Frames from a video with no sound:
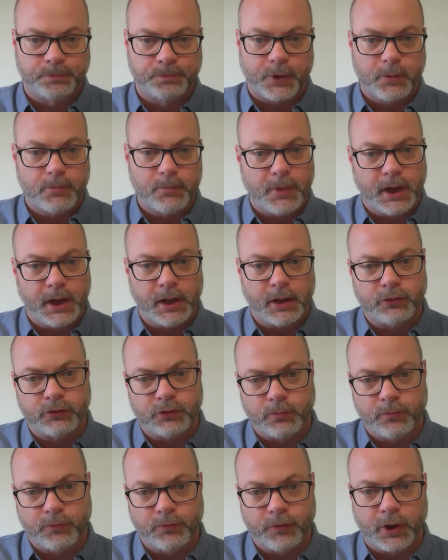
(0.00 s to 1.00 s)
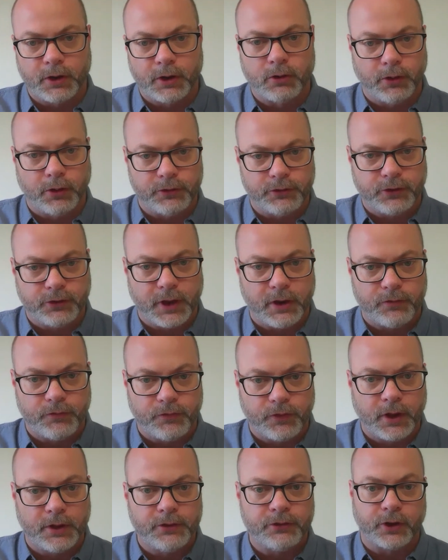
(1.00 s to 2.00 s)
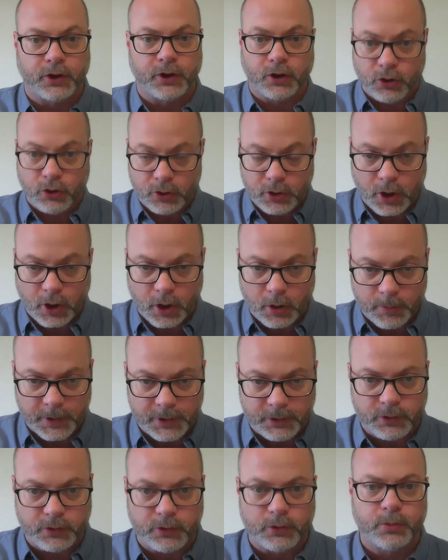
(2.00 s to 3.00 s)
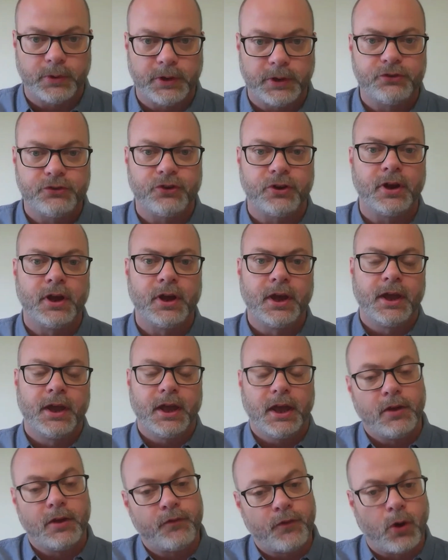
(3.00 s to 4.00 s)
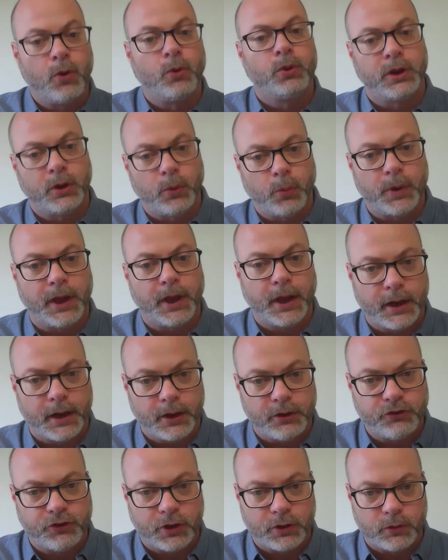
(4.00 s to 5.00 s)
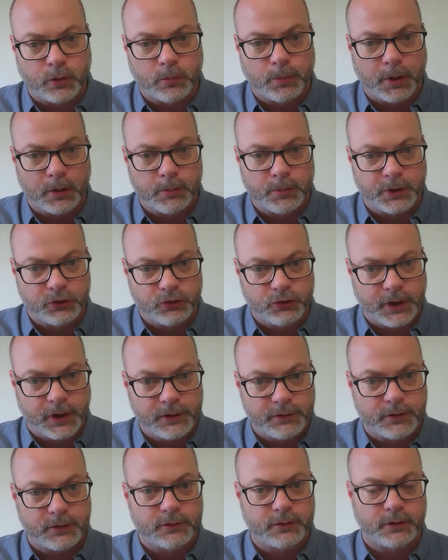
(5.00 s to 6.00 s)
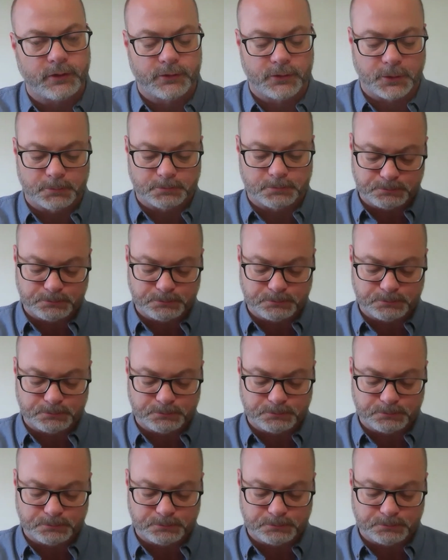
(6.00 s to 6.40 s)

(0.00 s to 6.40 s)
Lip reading: meaning some federal and state funds that could come into the region if only we had a general public transit system.